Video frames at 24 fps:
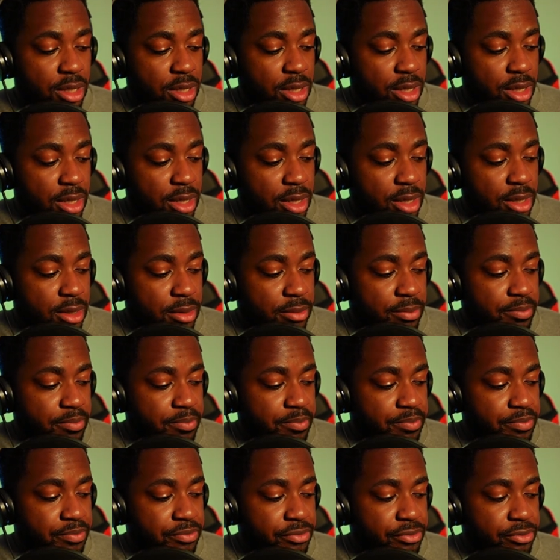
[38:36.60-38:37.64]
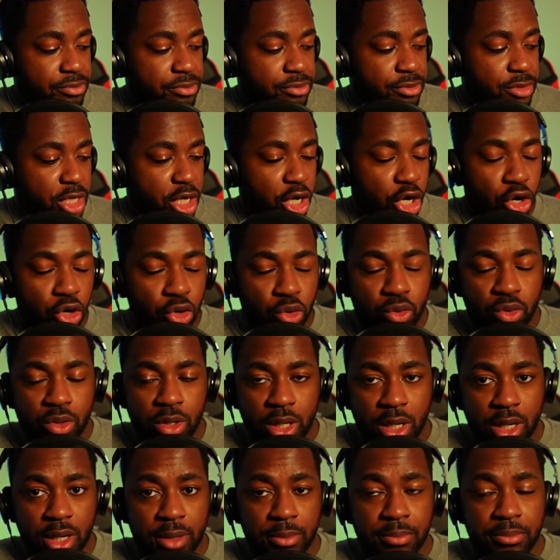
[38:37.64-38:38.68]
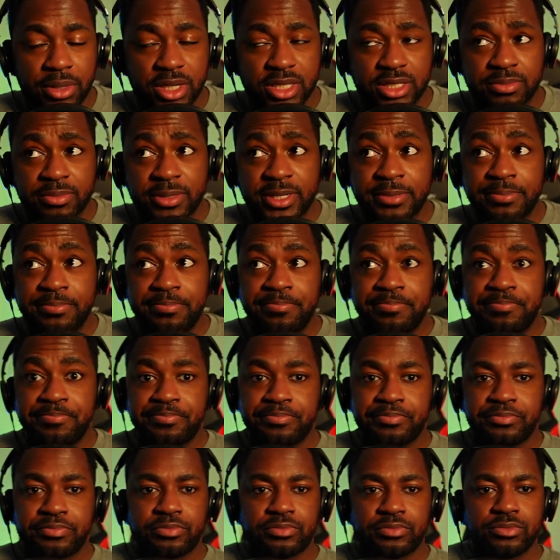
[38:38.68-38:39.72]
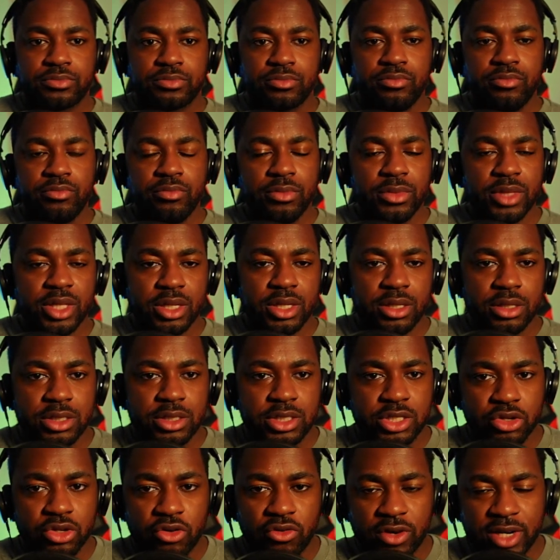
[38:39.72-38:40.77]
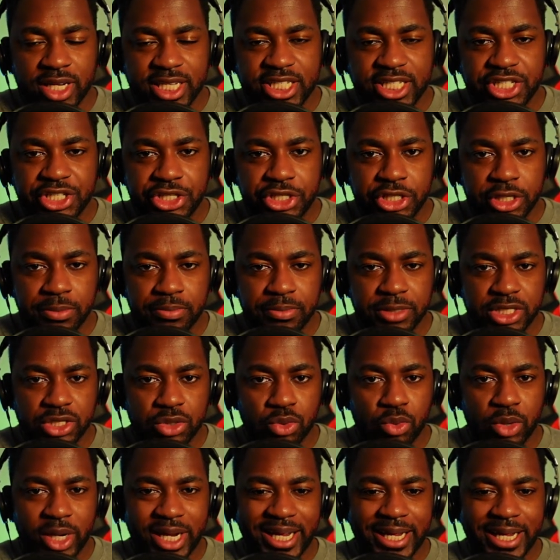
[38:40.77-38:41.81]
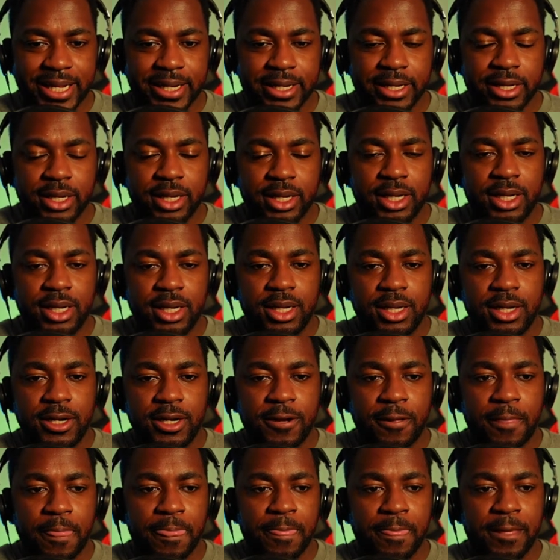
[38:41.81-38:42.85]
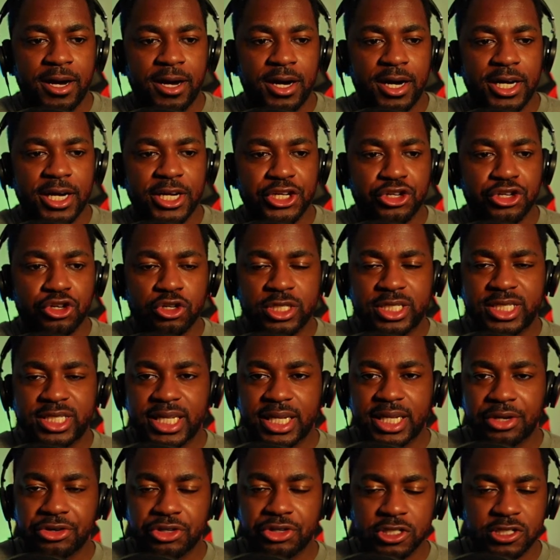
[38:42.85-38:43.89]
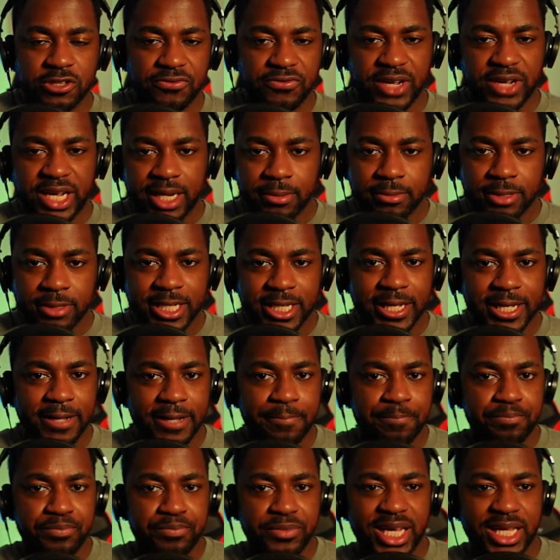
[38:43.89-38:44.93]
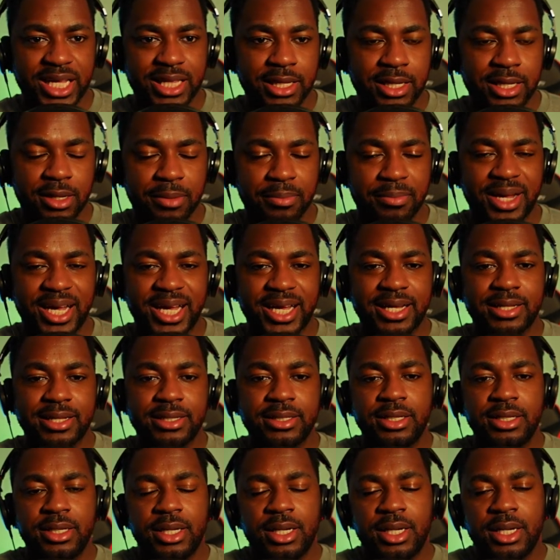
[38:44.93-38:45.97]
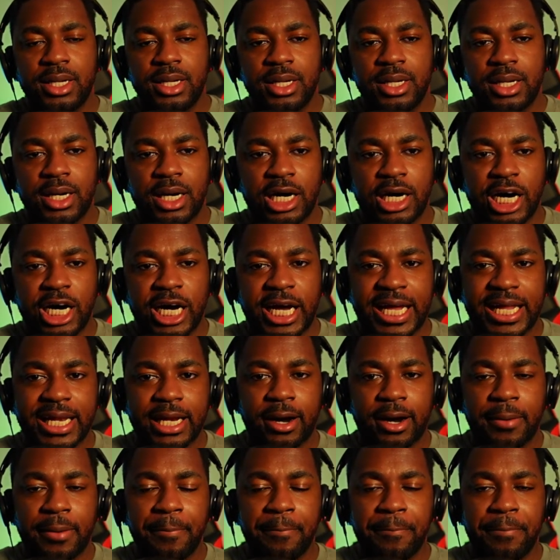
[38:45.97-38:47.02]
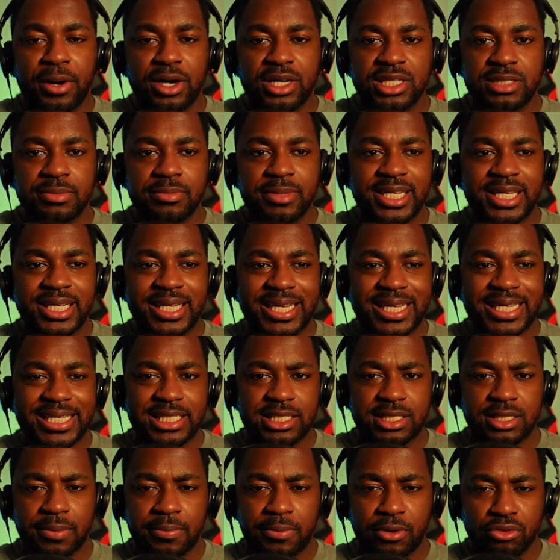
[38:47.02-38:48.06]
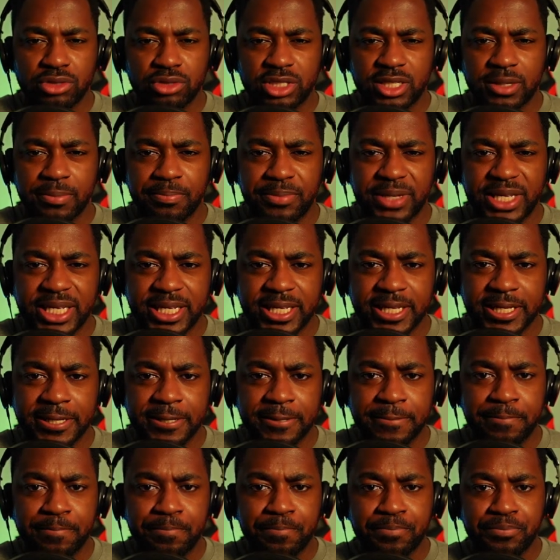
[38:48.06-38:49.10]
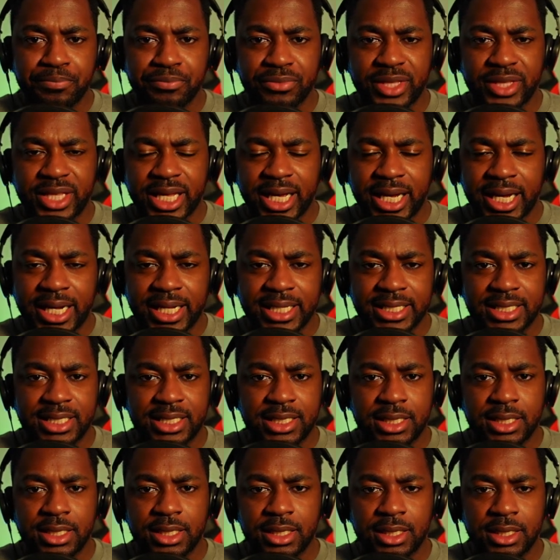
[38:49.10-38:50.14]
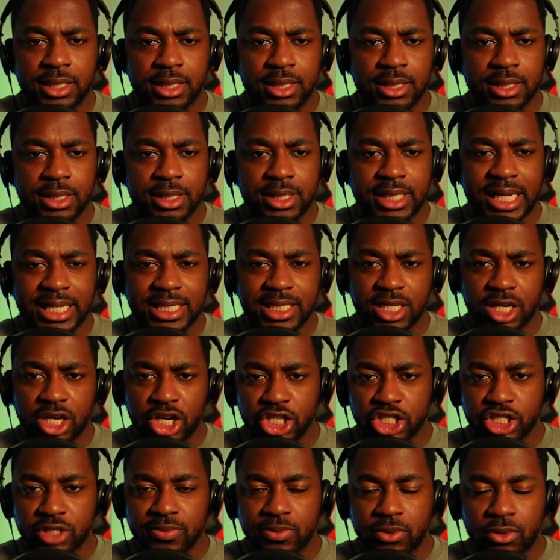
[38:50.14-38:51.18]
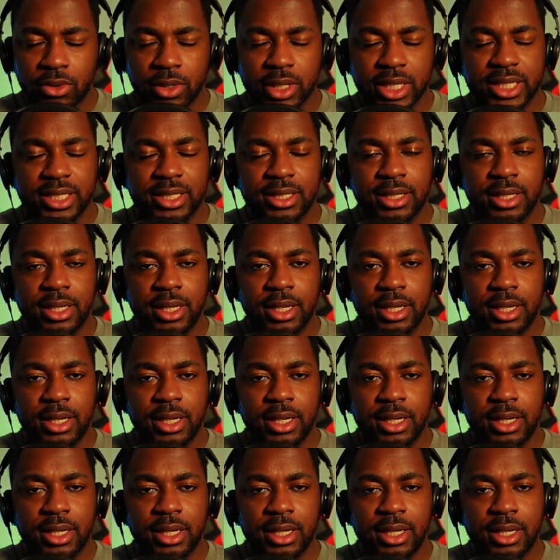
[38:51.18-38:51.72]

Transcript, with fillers: Uh, o, ombudsman. So the relationship between uh, your sailor's family and the command and ombudsman is supposed to be that that touch point.